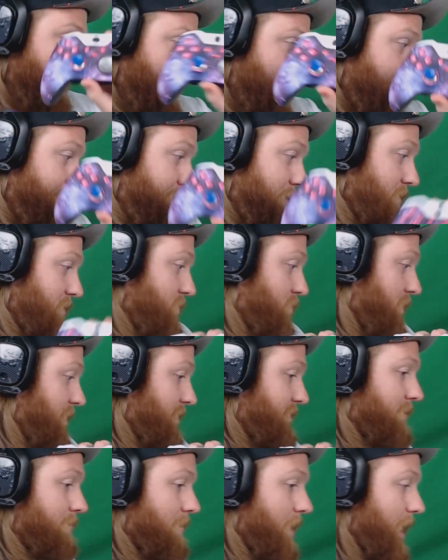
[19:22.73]
see if it was
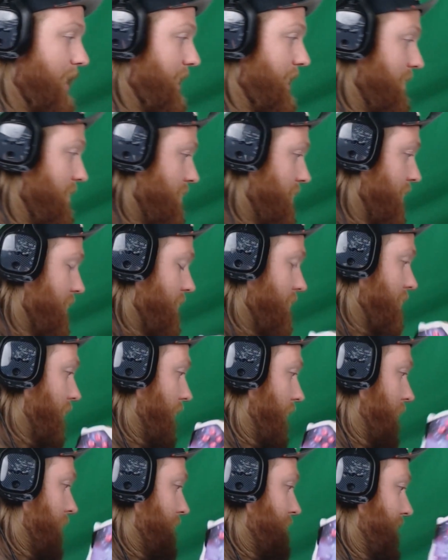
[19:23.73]
worth the money.
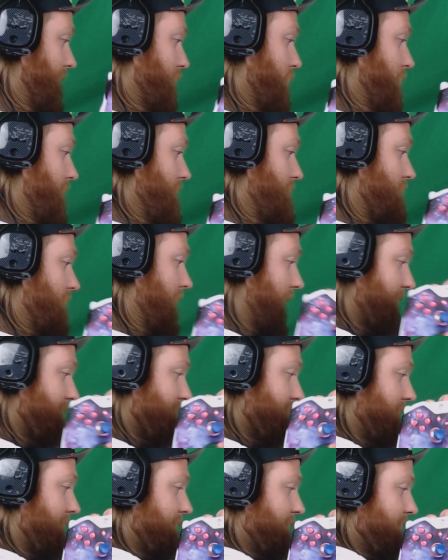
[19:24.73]
That way you
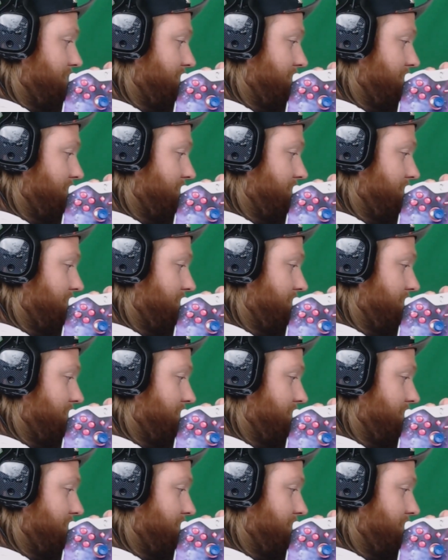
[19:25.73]
guys can